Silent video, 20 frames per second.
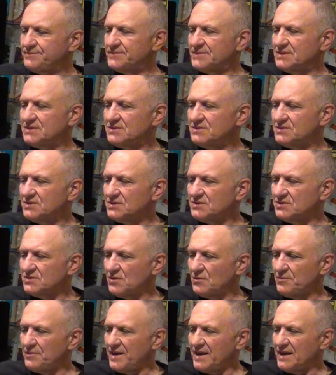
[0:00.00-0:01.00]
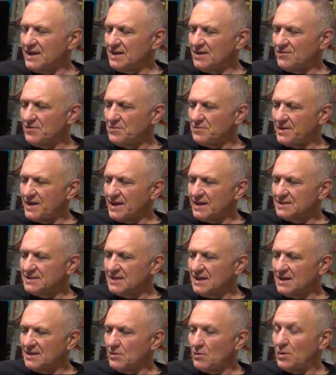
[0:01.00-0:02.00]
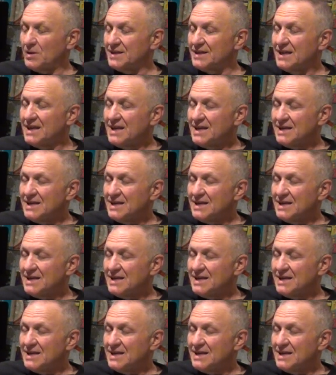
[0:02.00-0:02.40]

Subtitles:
just so many of them back then. Well,